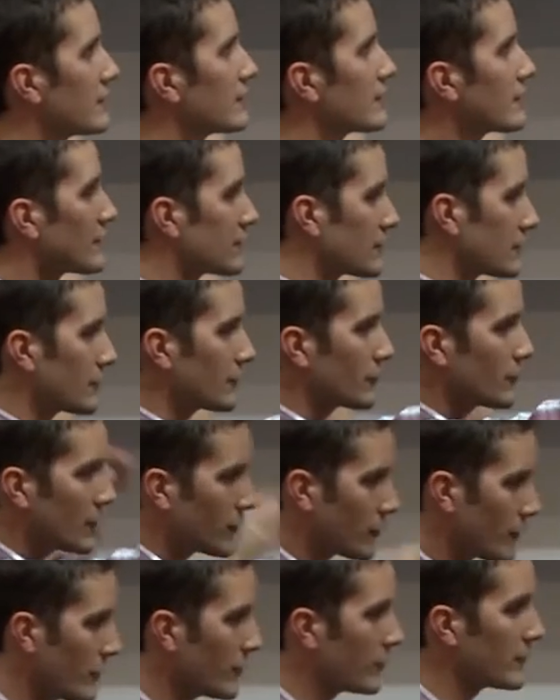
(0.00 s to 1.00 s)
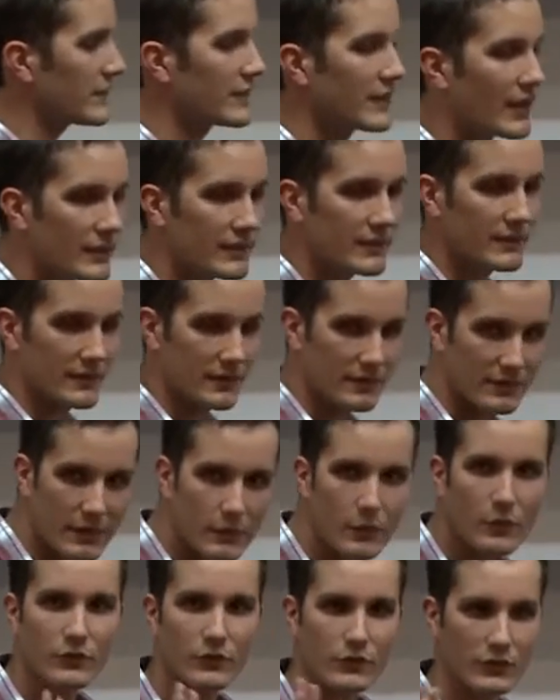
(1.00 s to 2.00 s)
Uh, the, what we know is in characteristic
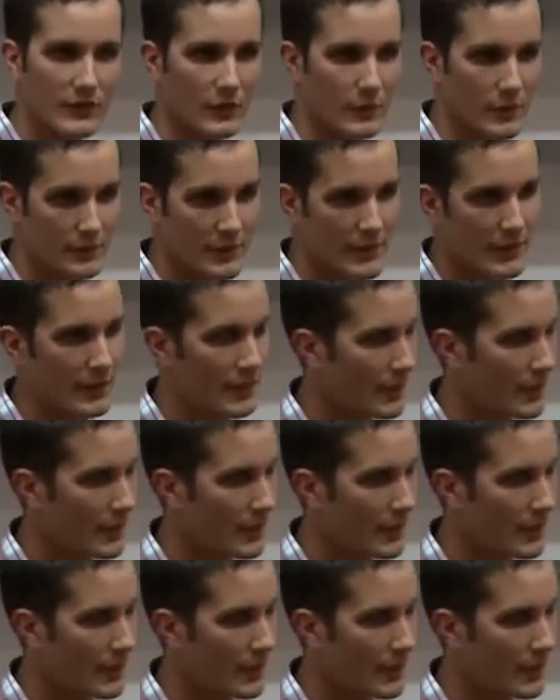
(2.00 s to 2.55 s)
0, so there will be